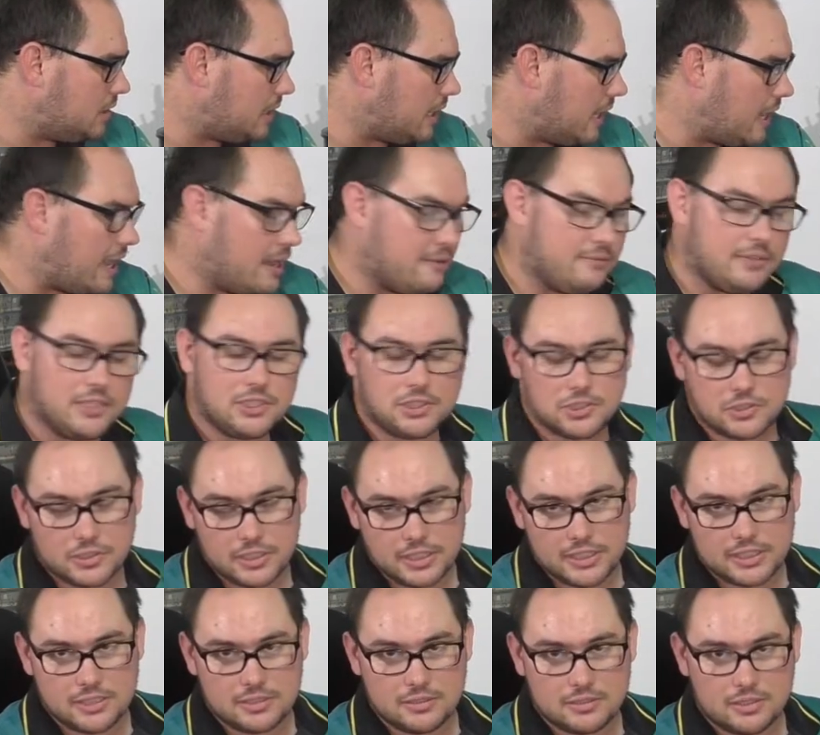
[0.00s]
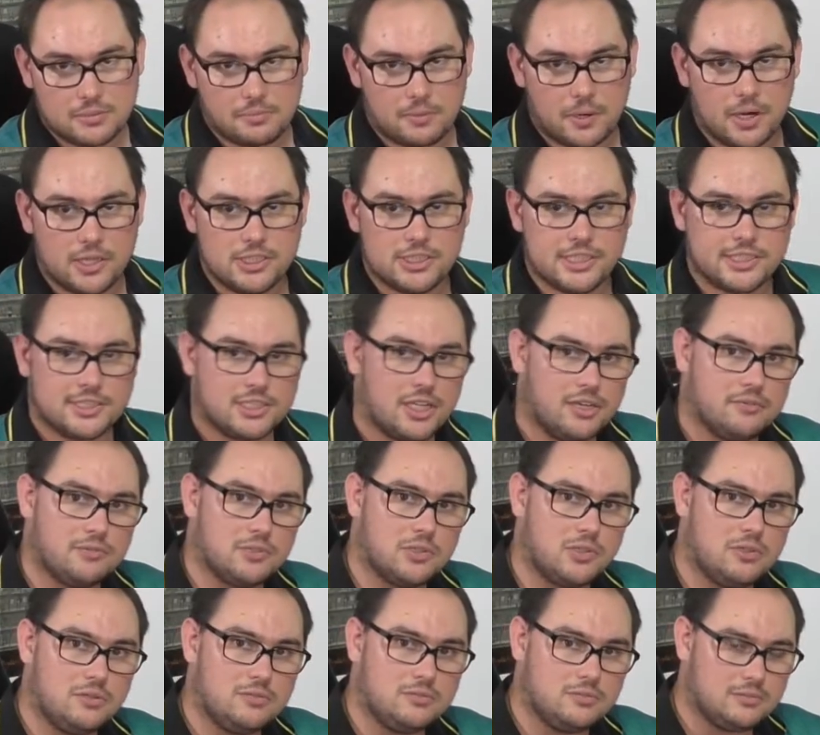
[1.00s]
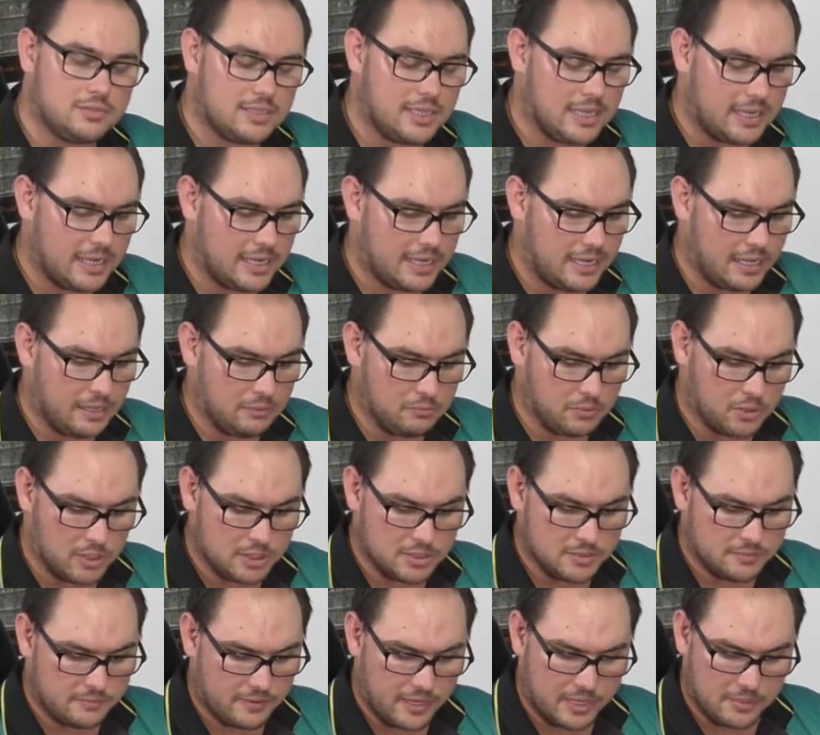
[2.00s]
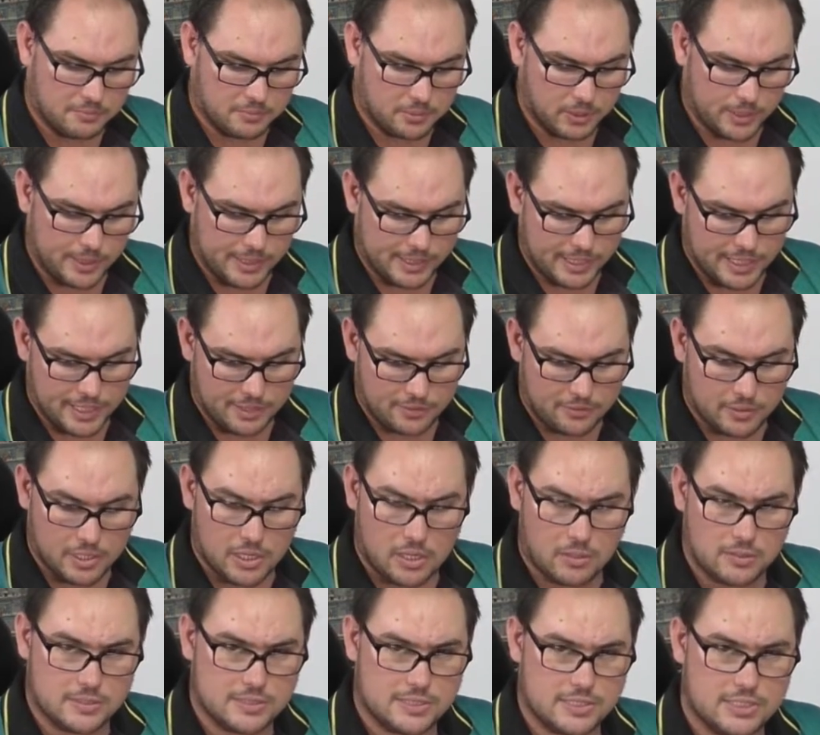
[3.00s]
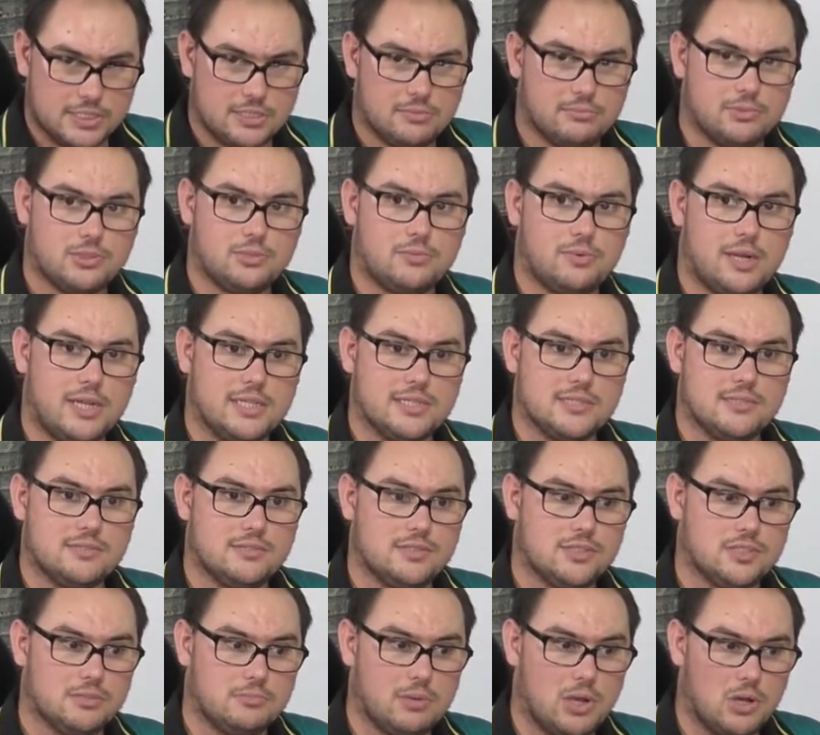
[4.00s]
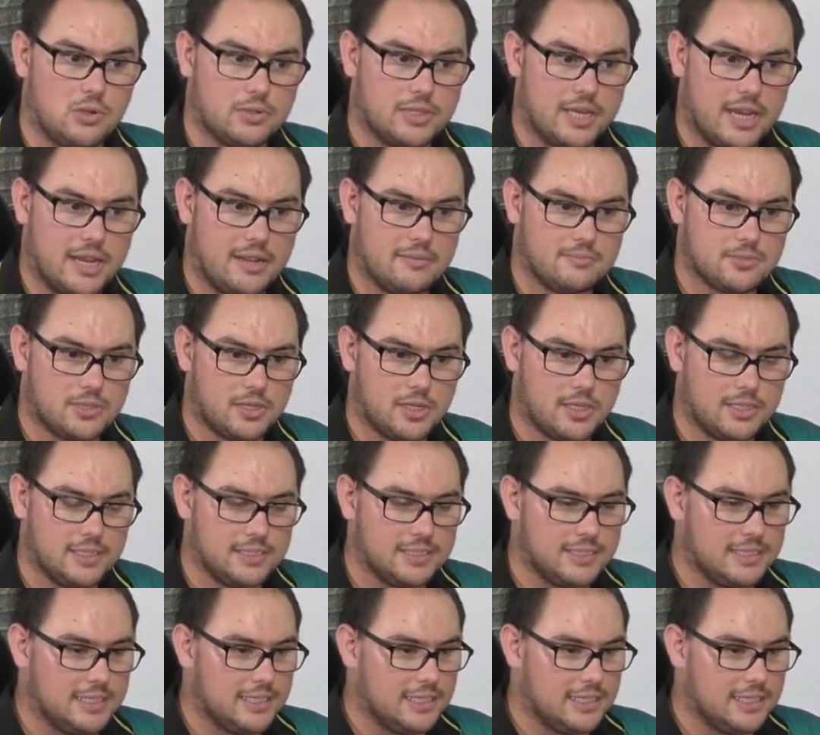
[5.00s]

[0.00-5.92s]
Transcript: have enjoyed the project overall. Uh, it was fun putting together an old system to run some old games on it.